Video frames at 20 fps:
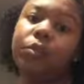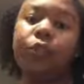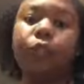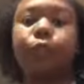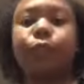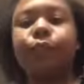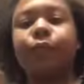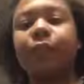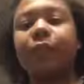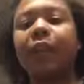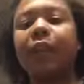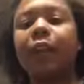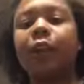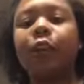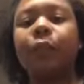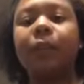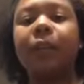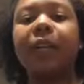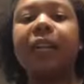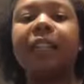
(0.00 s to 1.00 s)
So
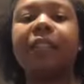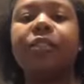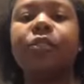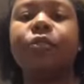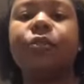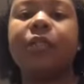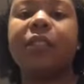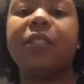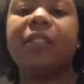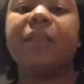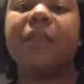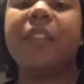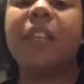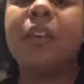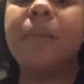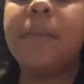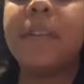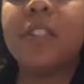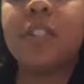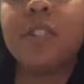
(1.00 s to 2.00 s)
hope you guys enjoyed this
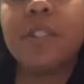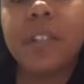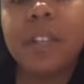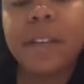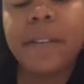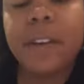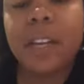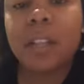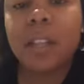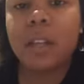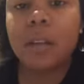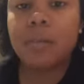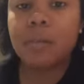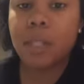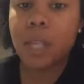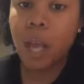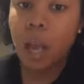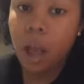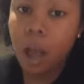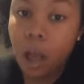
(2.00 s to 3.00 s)
video. Make sure you give it a
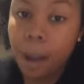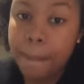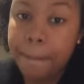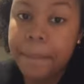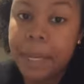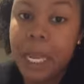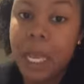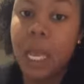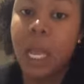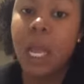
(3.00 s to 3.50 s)
thumbs up.